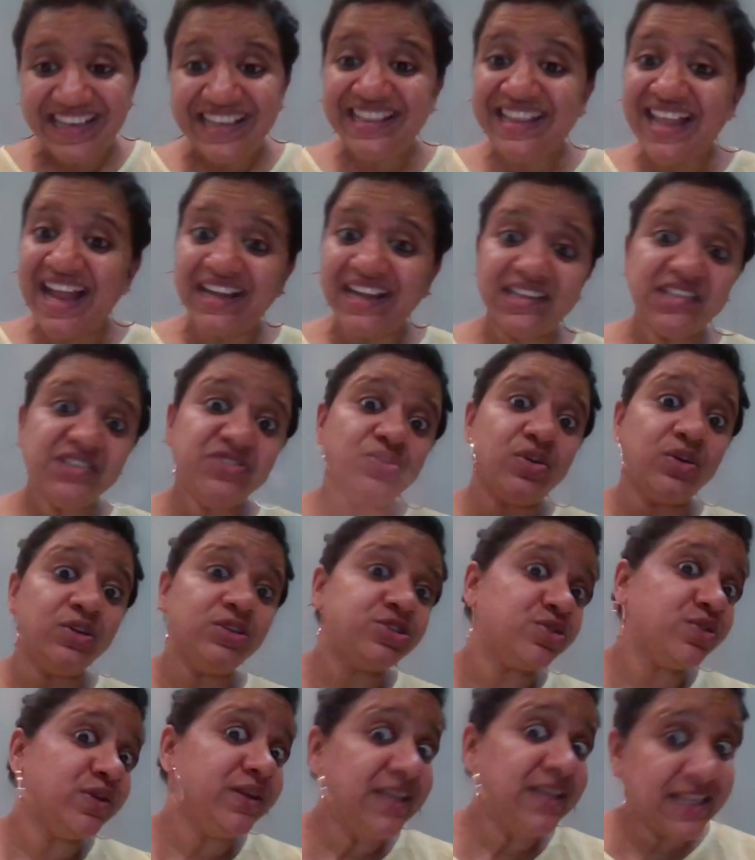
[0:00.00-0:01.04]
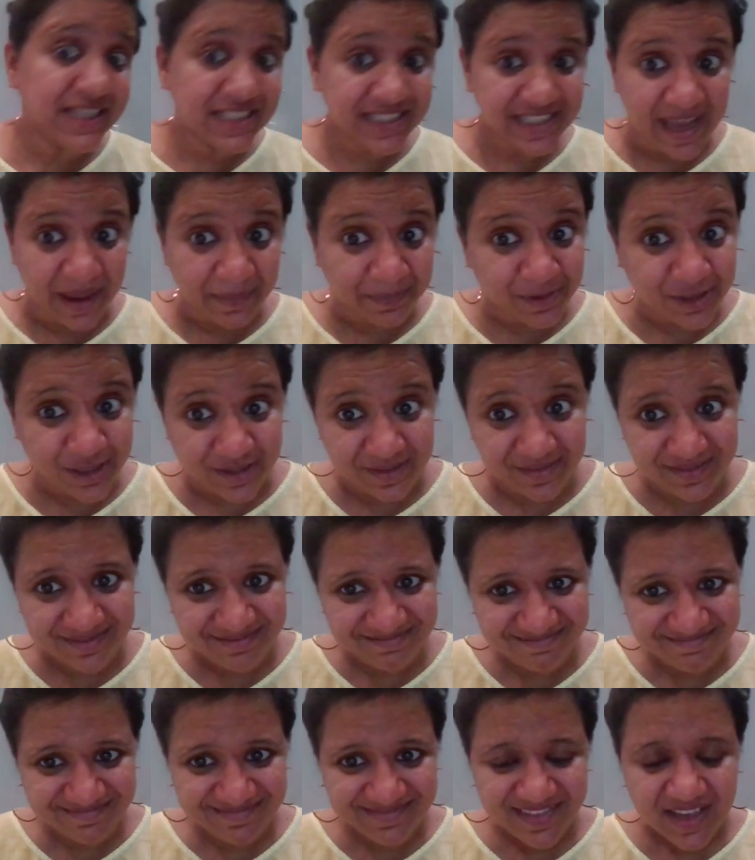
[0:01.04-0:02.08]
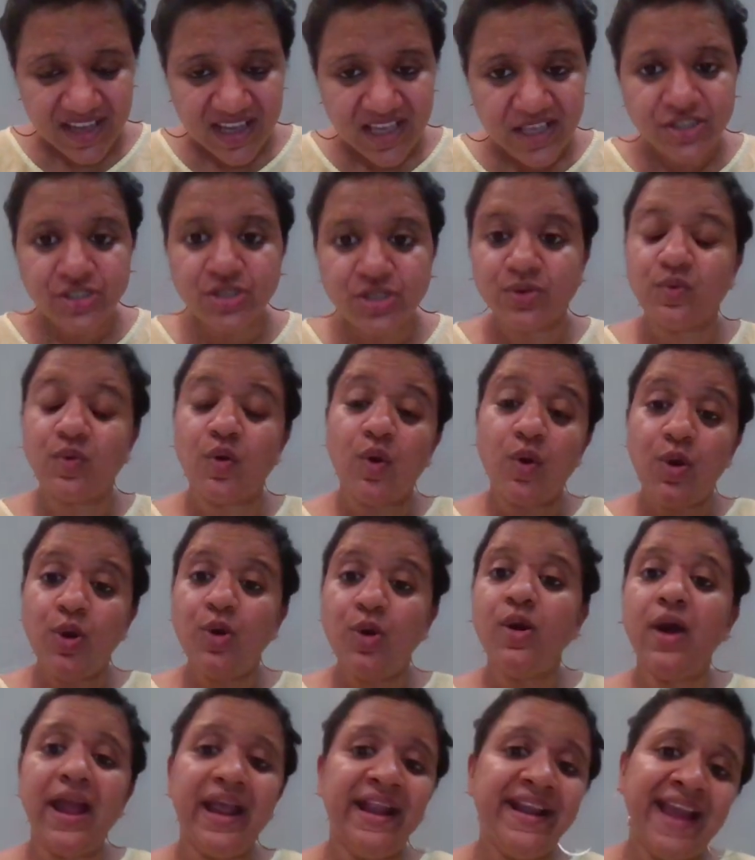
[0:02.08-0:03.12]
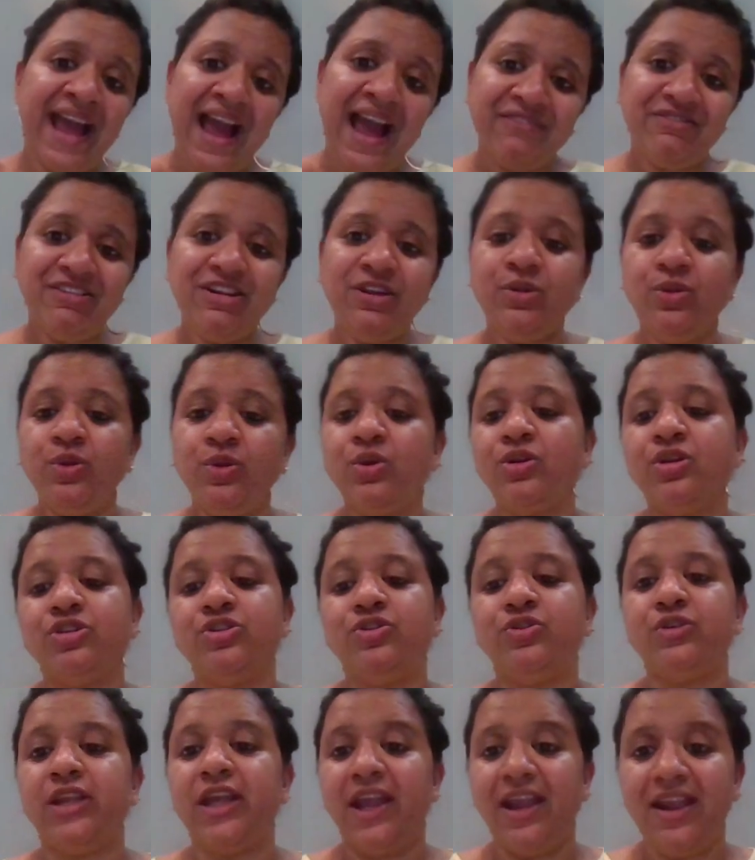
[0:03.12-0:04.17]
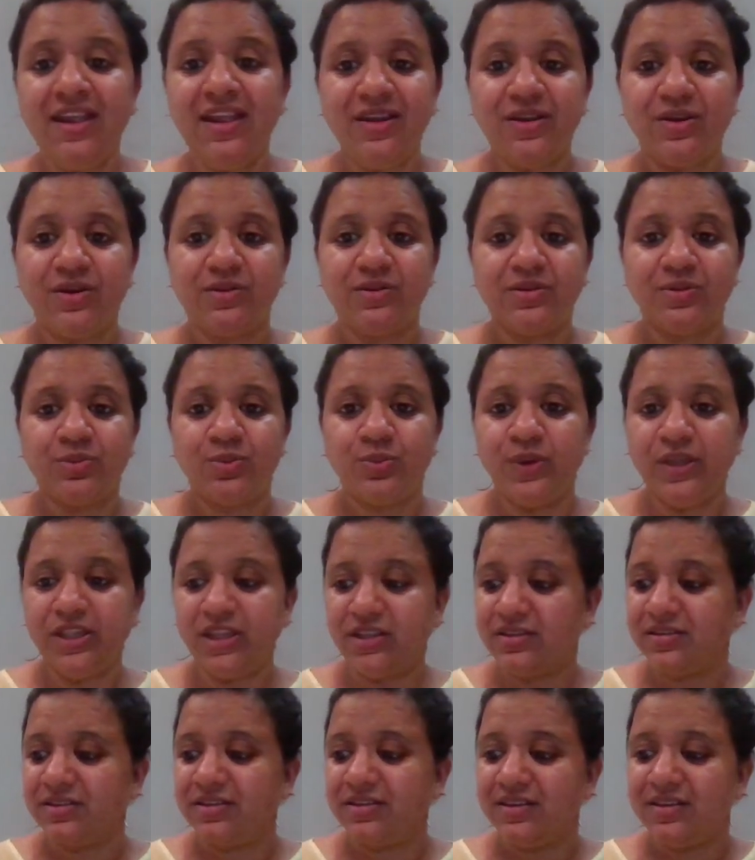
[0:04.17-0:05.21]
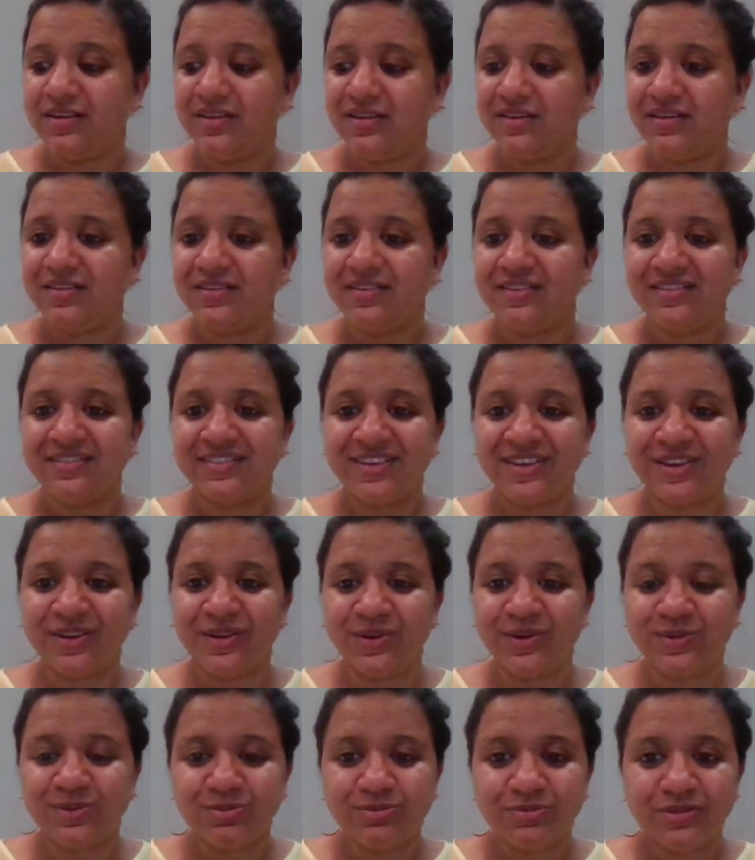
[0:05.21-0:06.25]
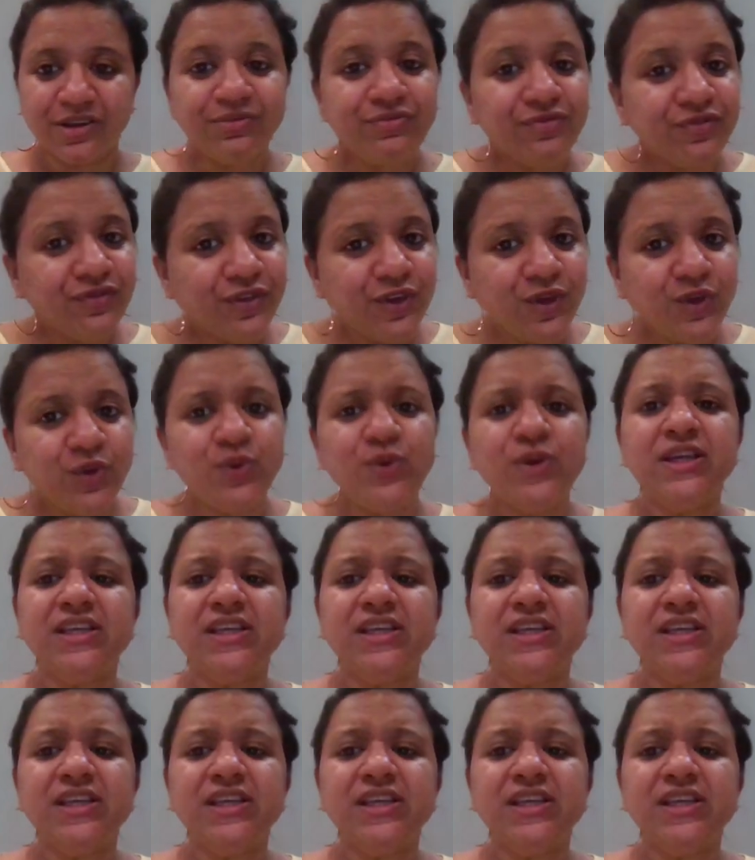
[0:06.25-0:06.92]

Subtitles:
That is also an exception. So go and have a look today with a few.